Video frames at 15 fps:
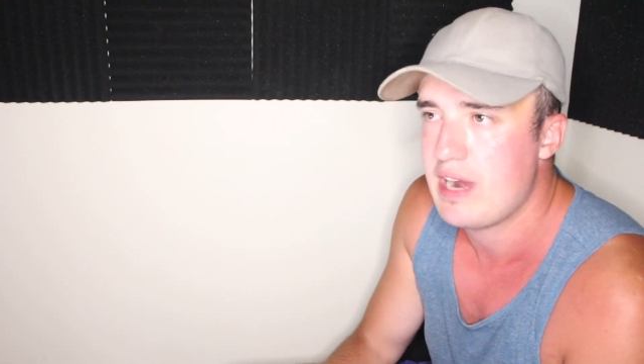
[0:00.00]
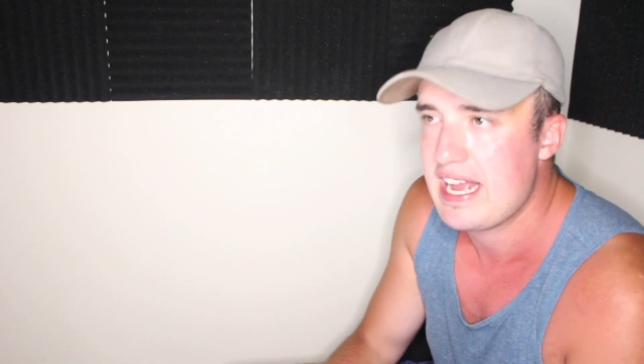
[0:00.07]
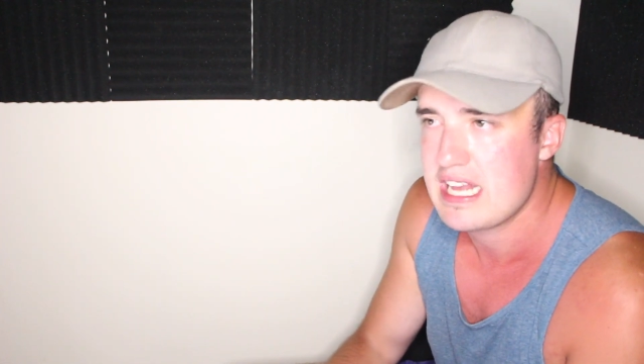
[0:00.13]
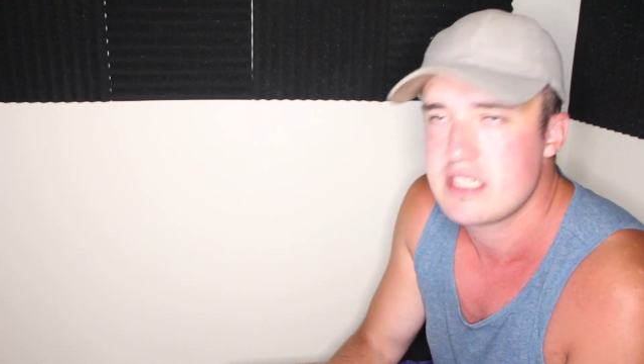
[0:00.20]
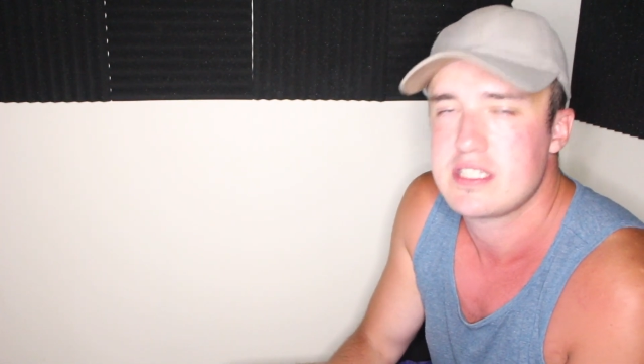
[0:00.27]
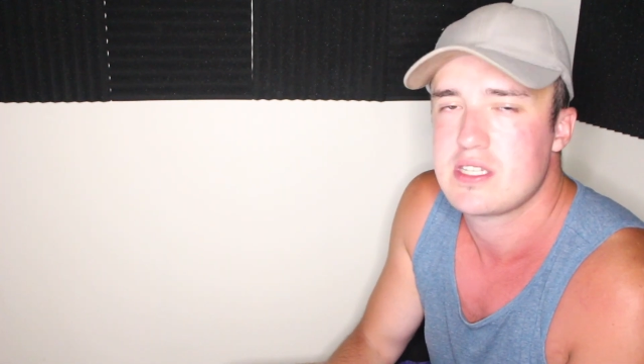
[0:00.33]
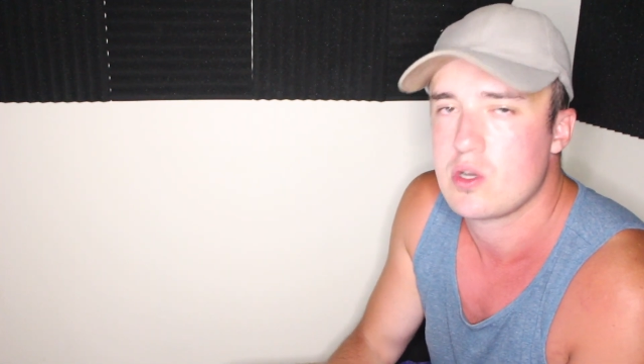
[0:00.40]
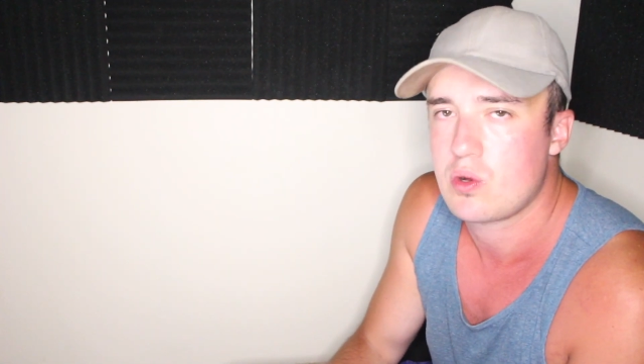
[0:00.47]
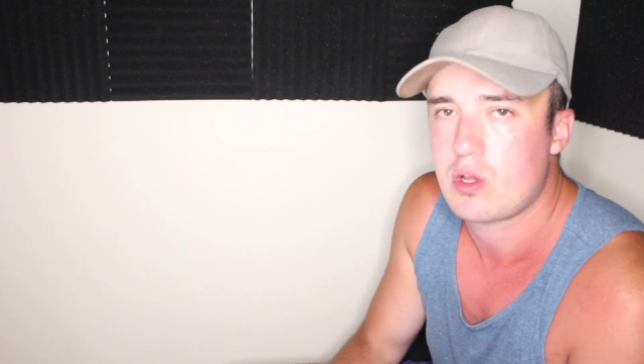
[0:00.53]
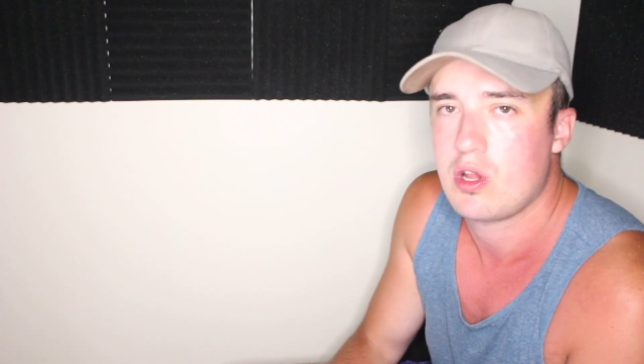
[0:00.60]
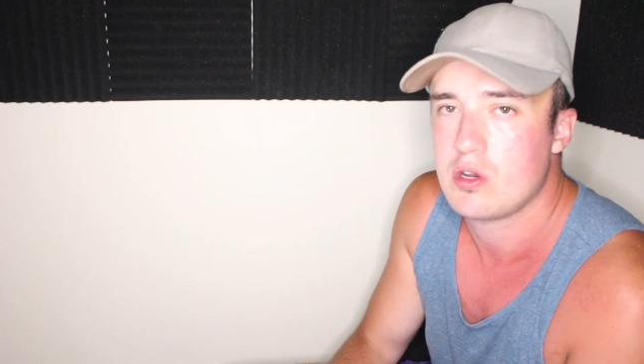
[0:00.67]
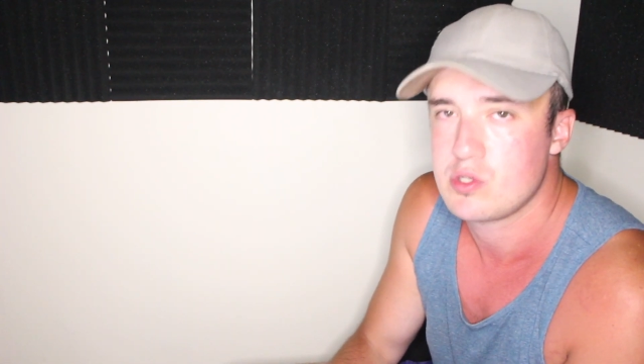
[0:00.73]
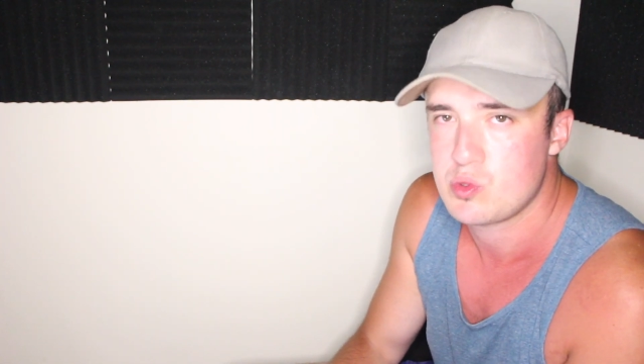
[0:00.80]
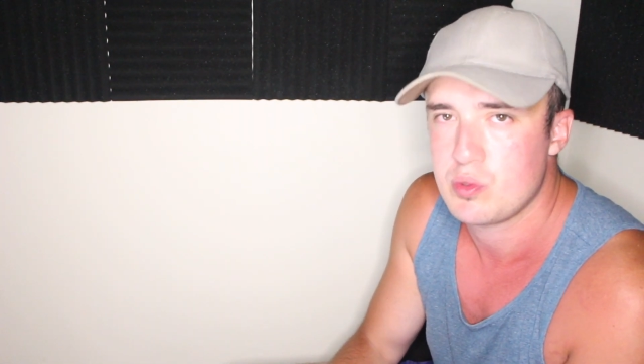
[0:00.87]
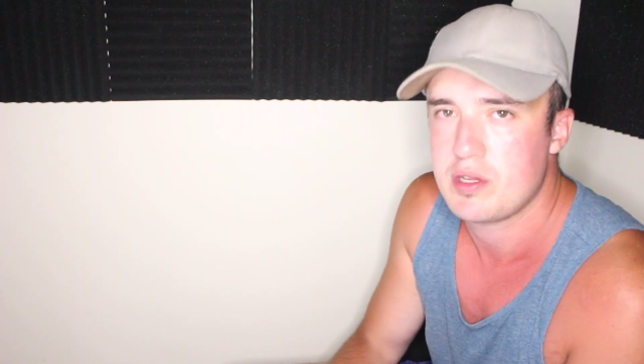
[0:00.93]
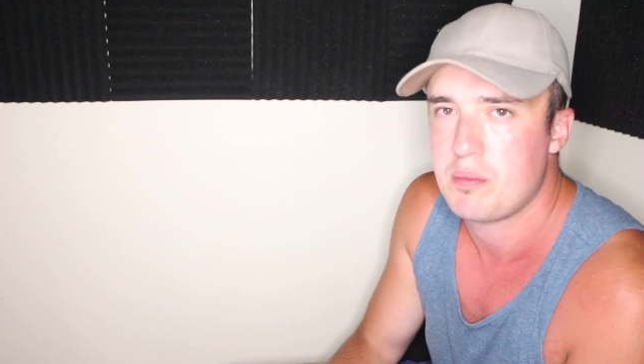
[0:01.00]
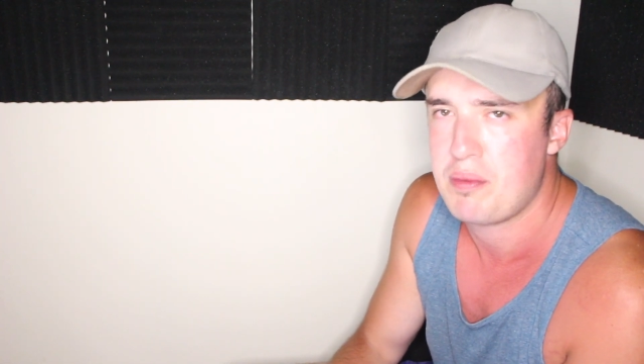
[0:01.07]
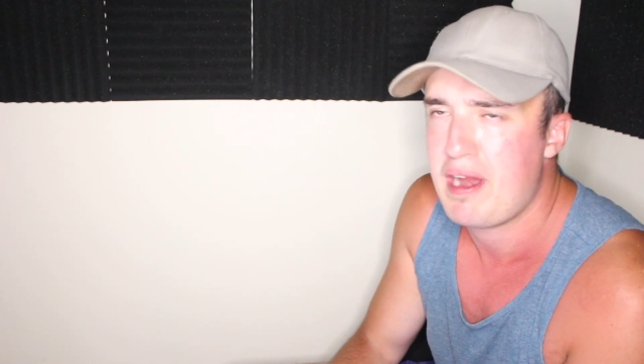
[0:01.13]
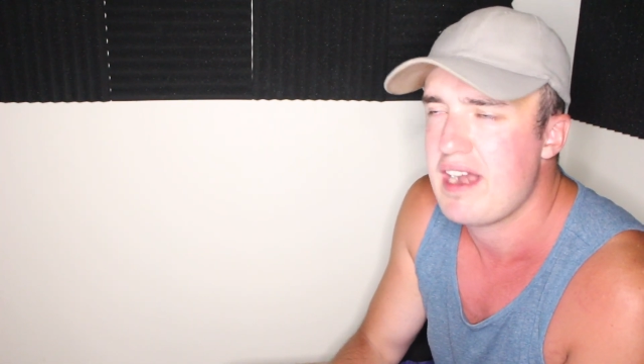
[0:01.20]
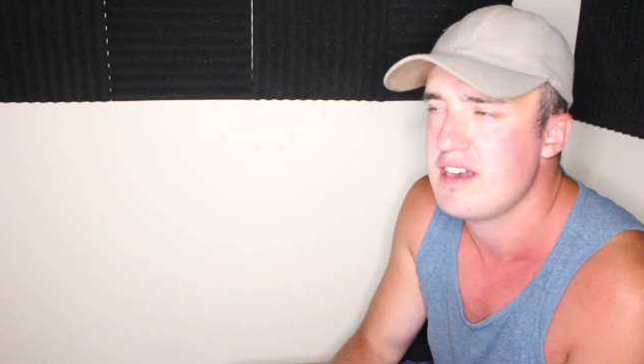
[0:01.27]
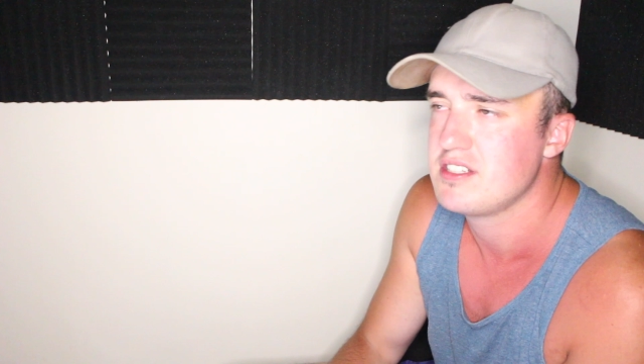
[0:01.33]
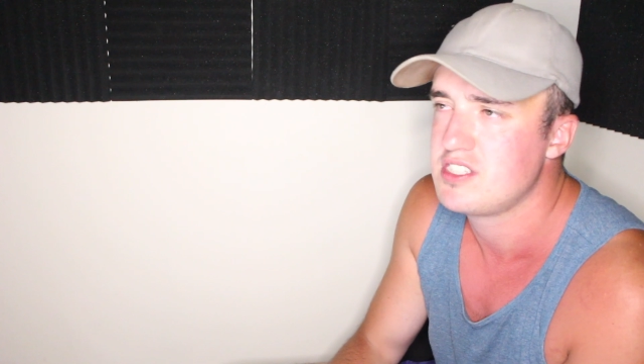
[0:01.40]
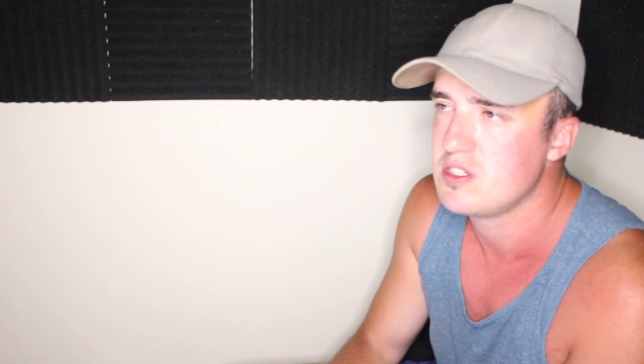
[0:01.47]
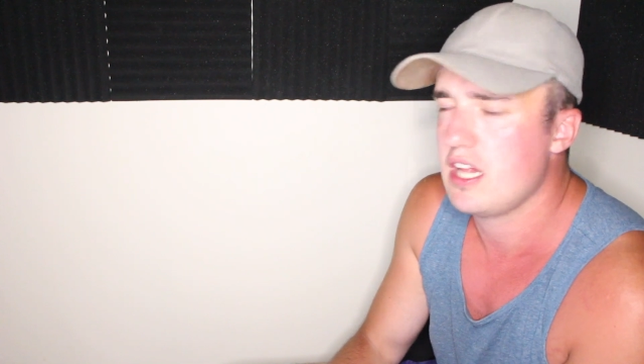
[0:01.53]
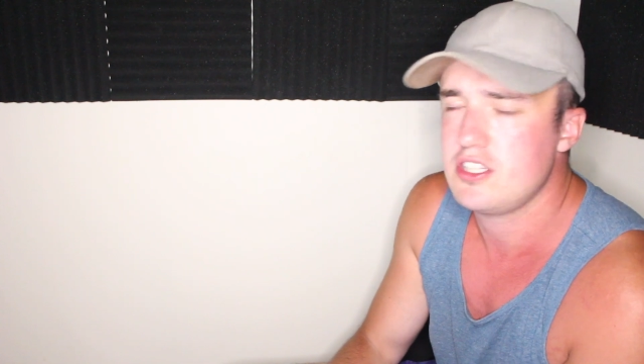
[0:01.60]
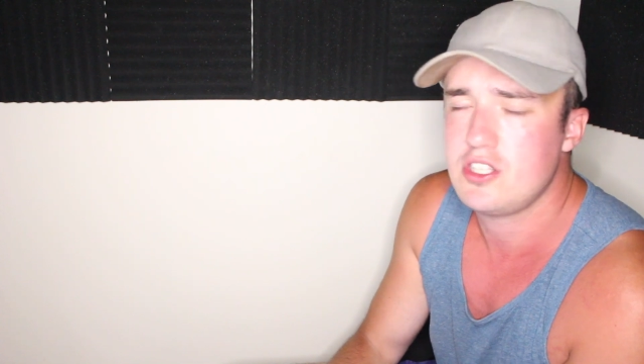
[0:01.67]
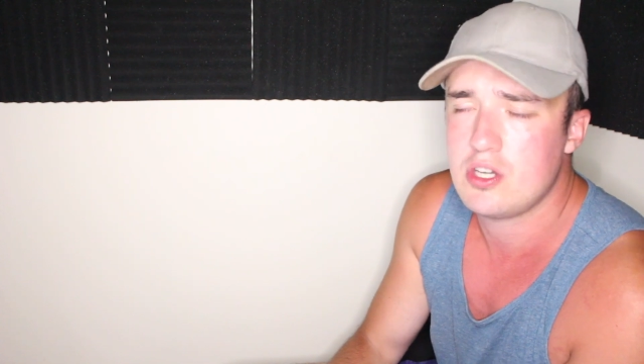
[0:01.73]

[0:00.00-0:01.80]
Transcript: Rae is still close with her parents.